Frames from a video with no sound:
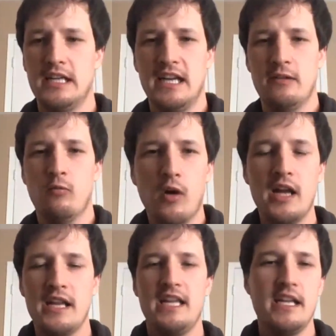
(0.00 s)
And yes.
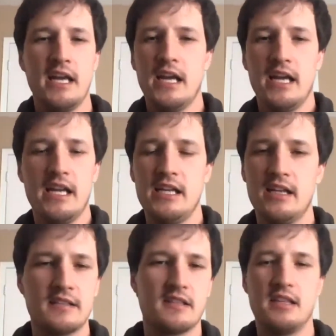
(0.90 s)
what he he
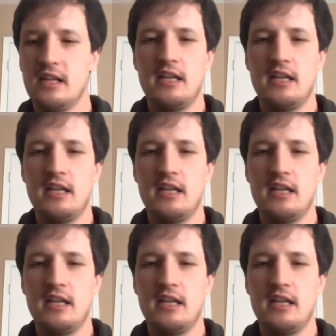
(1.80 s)
doesn't